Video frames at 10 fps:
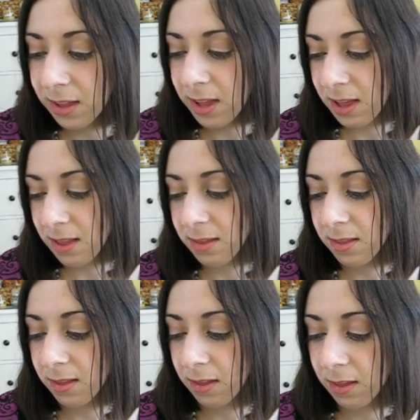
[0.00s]
is
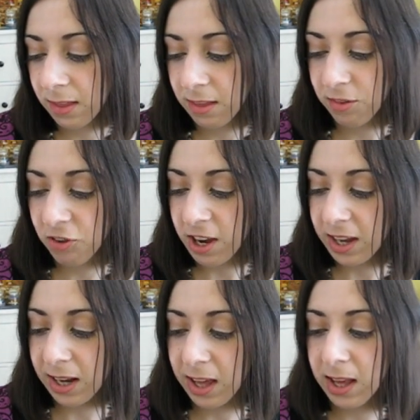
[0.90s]
this China
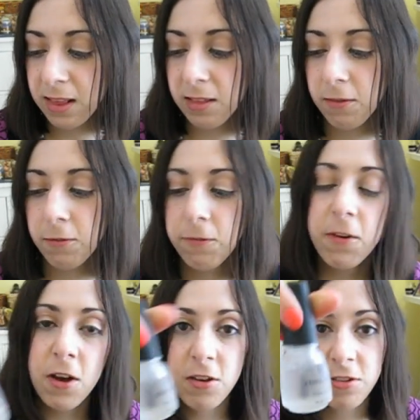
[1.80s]
glaze
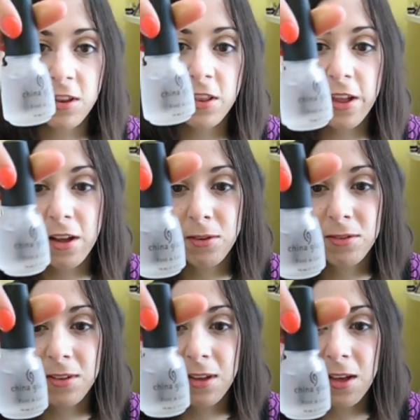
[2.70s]
first and last.
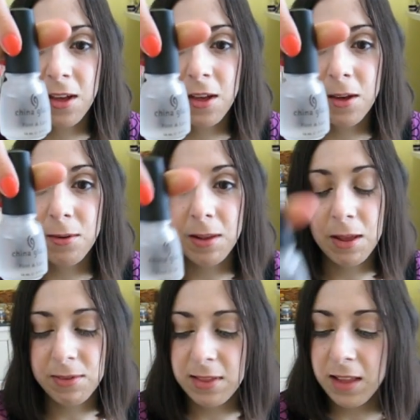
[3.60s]
I
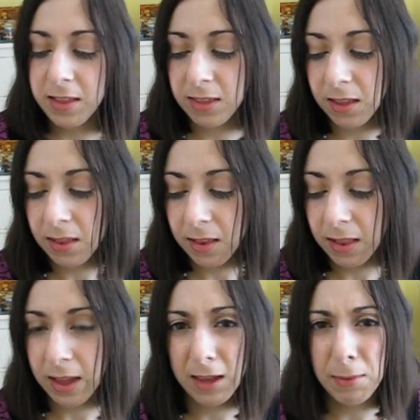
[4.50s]
was in London
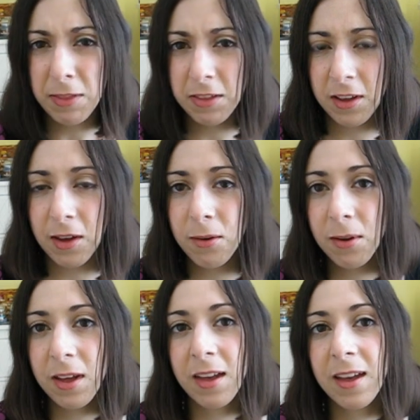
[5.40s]
like a month ago
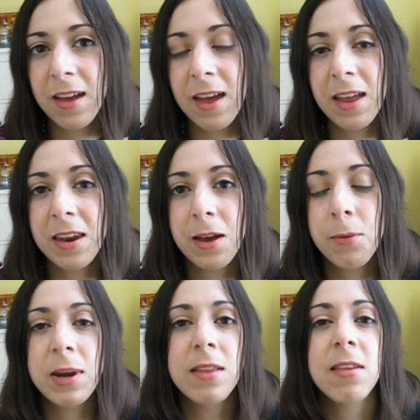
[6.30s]
and I
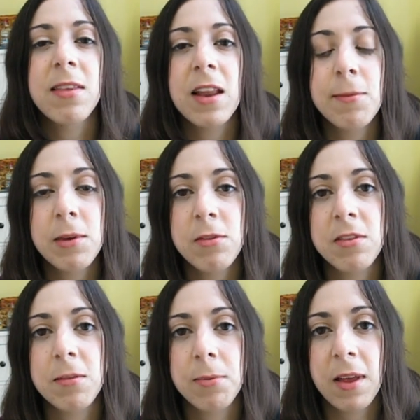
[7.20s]
went into Sally Beauty
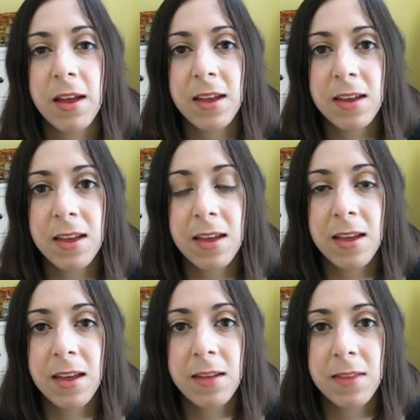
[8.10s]
Supply.
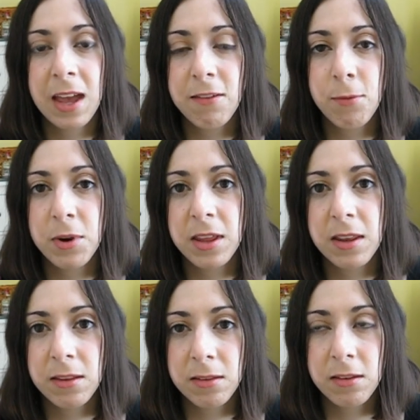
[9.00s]
They have one
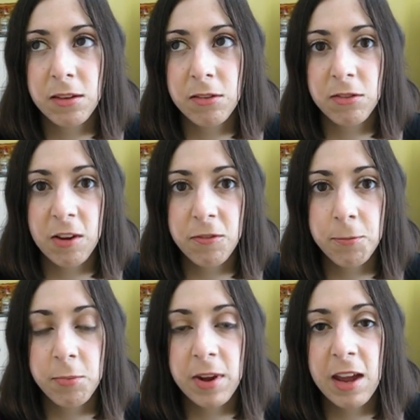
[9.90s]
in
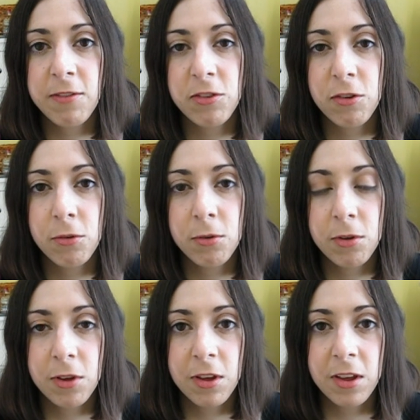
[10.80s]
Shaftesbury Avenue
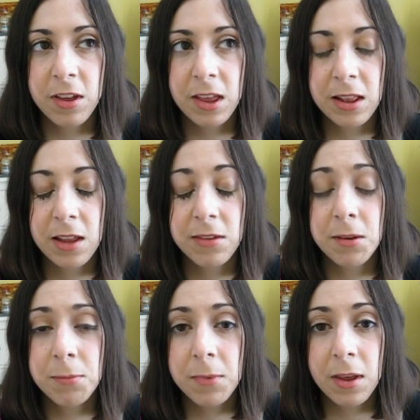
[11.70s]
in
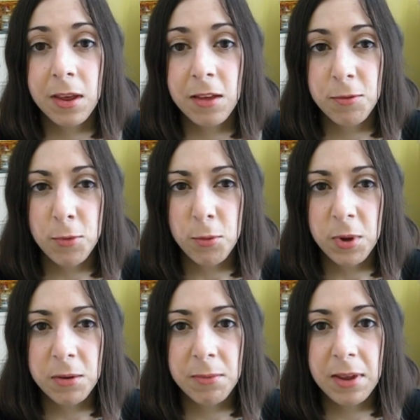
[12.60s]
London, a small
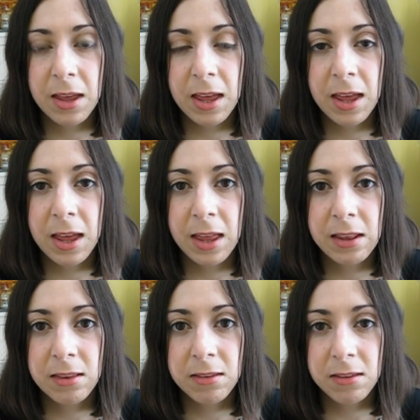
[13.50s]
one,
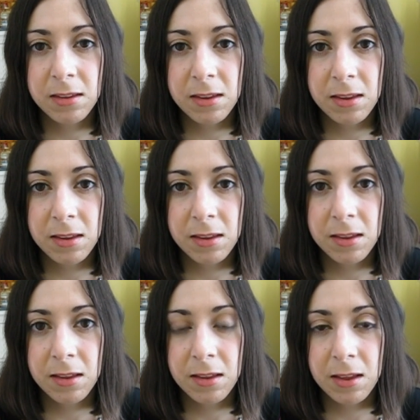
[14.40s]
and
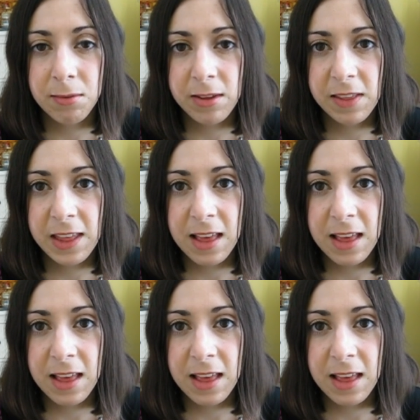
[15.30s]
I was looking at